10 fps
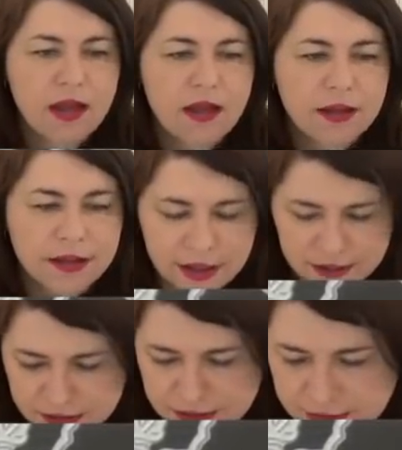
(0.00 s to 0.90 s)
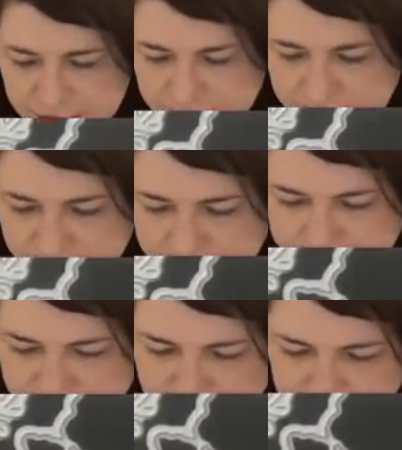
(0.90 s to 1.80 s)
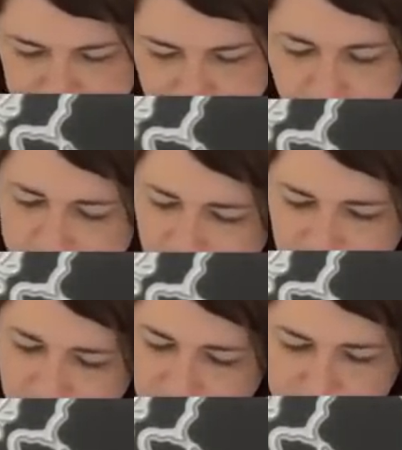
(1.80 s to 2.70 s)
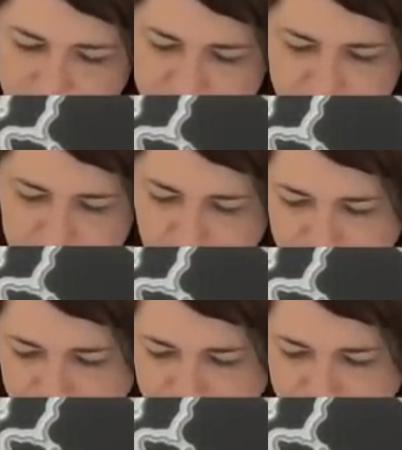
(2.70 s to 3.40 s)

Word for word: Ah, yes. I'm really going to miss Hippo